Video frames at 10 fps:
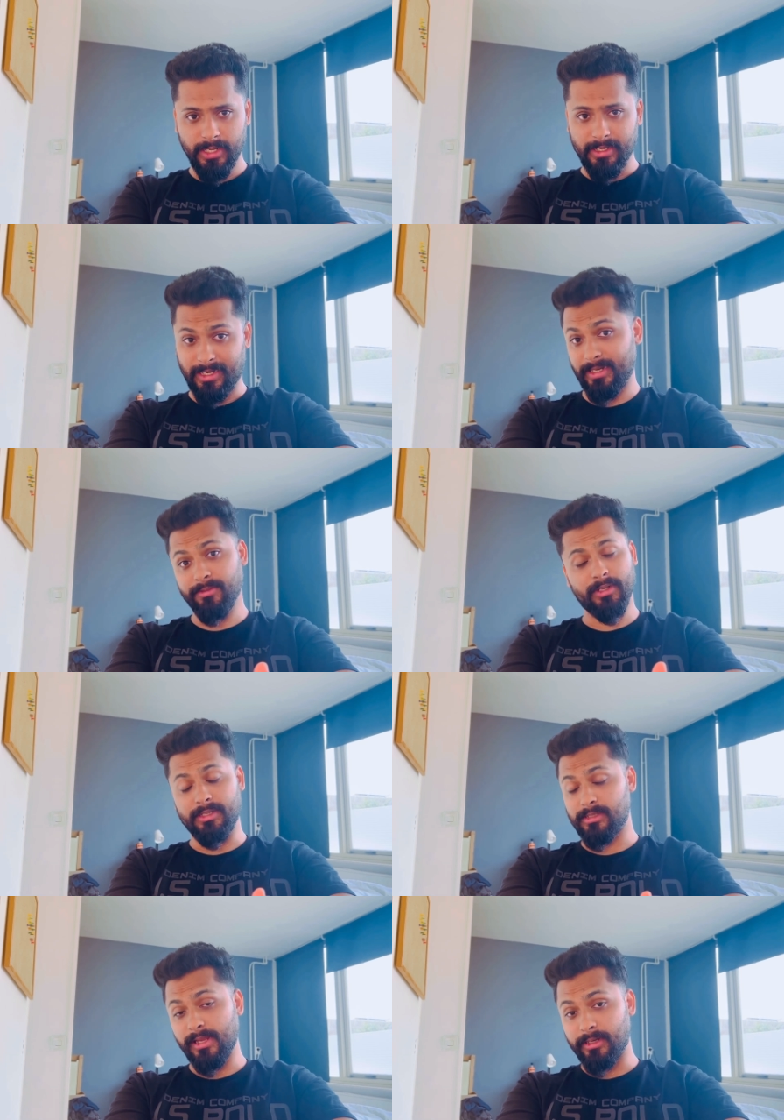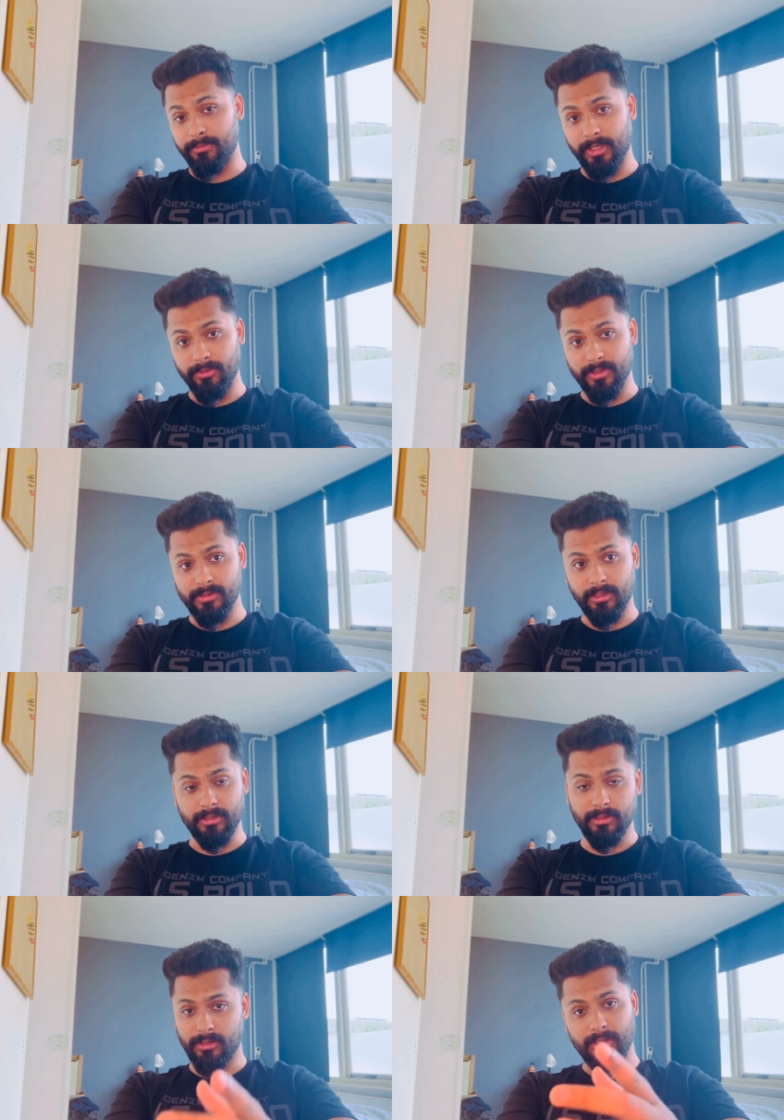I never disliked him, anyways, and
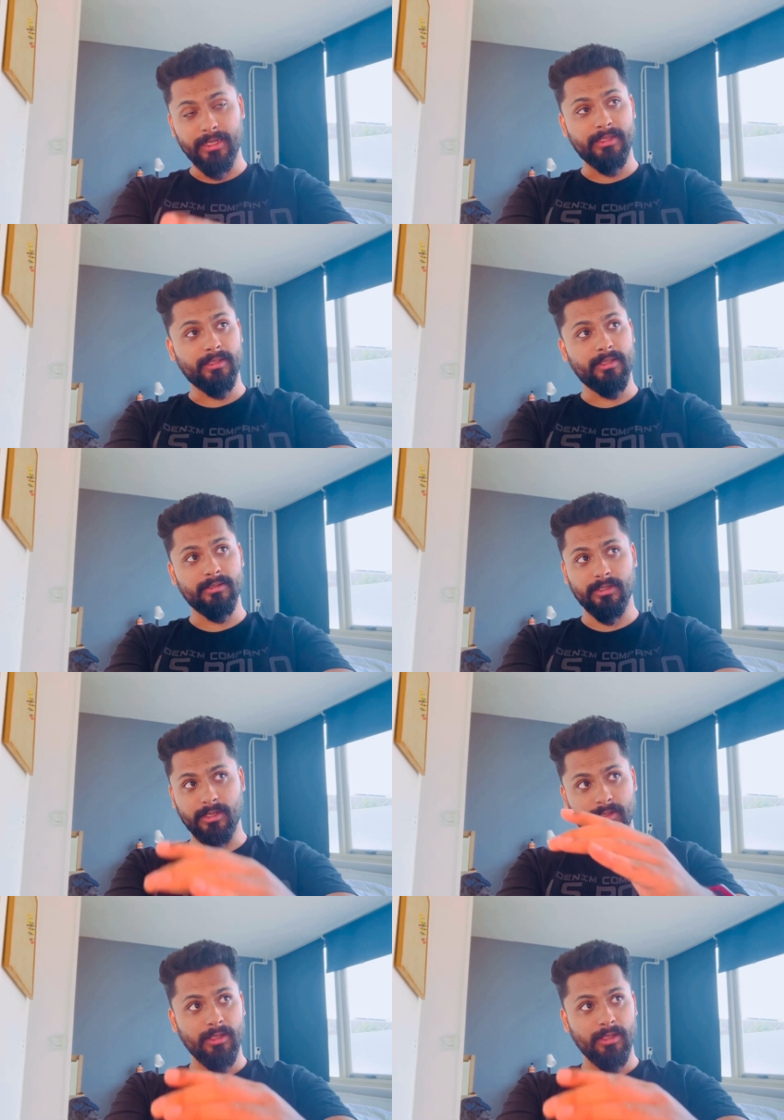I think he's a.